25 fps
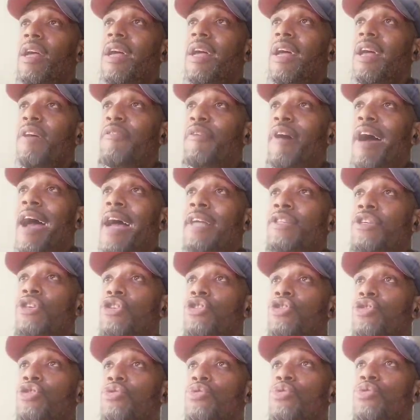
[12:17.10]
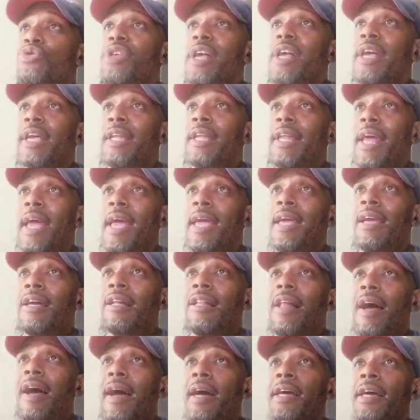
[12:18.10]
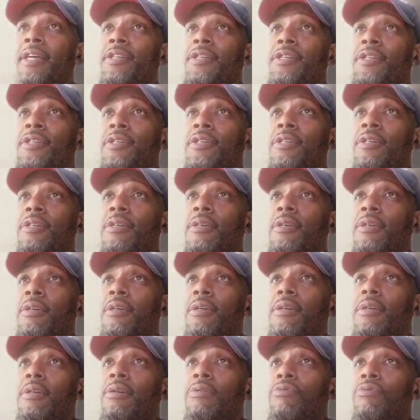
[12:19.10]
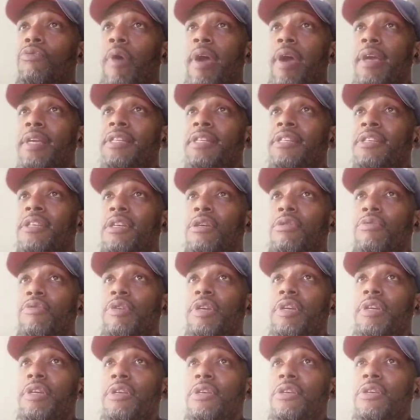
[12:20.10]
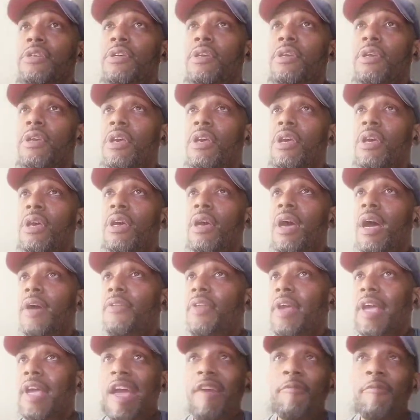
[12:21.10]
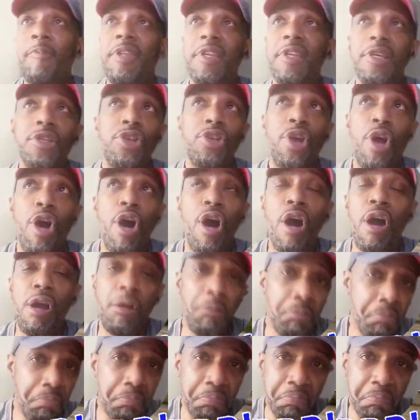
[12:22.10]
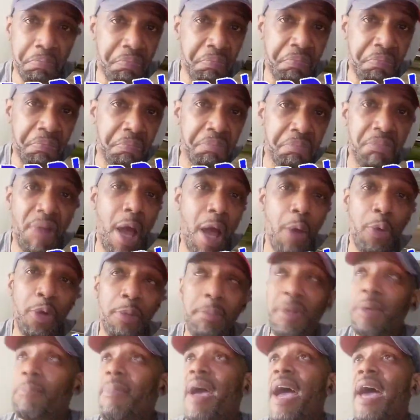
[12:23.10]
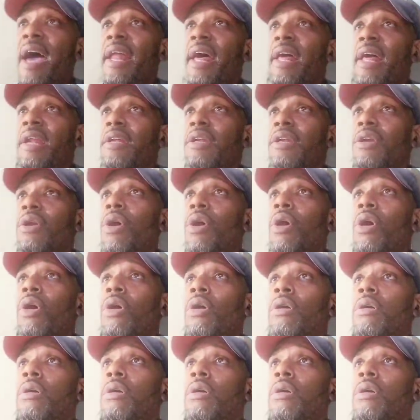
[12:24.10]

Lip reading: if I had to choose like an A-class race series, and they gave me this car, I wouldn't be mad at it at all.